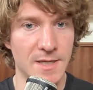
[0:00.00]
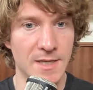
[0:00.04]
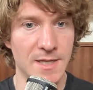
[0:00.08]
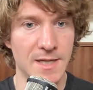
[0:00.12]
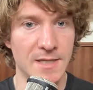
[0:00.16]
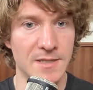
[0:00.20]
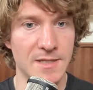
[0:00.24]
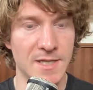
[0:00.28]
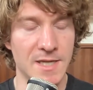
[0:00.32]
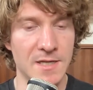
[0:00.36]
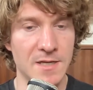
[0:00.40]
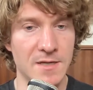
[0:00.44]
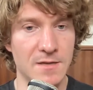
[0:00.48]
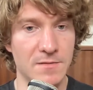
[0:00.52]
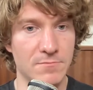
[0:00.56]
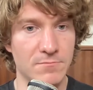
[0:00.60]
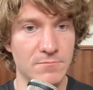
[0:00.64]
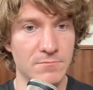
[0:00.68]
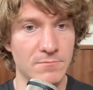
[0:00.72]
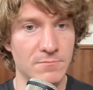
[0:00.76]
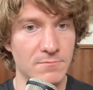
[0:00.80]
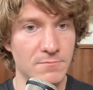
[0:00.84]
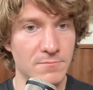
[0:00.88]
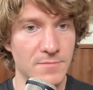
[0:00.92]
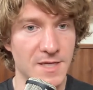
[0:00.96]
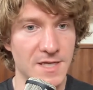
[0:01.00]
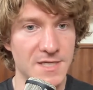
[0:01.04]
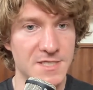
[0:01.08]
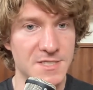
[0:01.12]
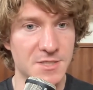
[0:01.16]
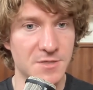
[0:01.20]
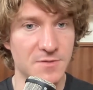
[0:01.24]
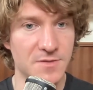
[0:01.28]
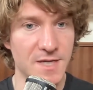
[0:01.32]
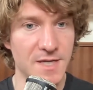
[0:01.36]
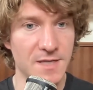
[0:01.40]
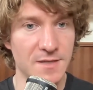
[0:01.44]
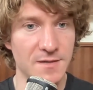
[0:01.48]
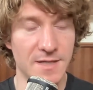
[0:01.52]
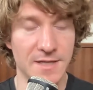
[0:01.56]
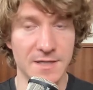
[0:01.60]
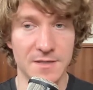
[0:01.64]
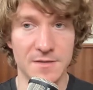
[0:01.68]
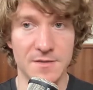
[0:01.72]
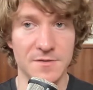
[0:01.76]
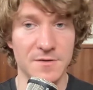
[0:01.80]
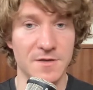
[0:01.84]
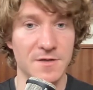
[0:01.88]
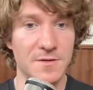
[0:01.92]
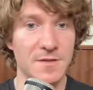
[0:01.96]
And then history, like
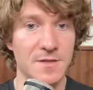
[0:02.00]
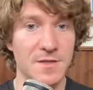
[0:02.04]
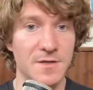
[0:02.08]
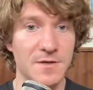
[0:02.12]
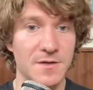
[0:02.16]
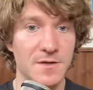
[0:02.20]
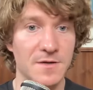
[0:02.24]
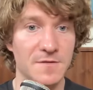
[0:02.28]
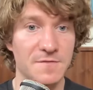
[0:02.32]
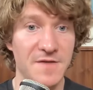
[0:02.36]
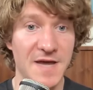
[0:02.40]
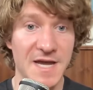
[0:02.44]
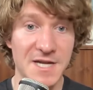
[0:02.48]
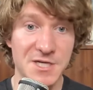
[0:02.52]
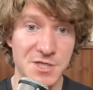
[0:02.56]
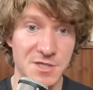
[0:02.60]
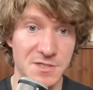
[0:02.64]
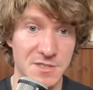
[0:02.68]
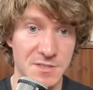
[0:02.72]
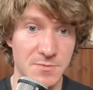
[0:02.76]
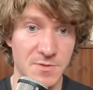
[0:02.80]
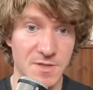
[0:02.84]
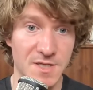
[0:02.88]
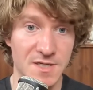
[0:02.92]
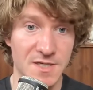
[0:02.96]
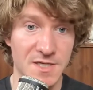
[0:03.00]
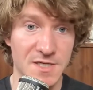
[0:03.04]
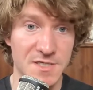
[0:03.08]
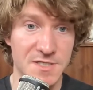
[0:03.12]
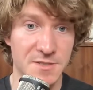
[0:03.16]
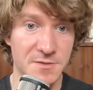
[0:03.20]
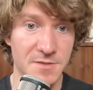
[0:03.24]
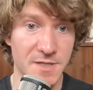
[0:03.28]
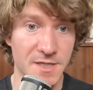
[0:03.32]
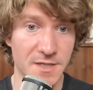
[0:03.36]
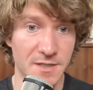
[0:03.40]
there are fashions within history.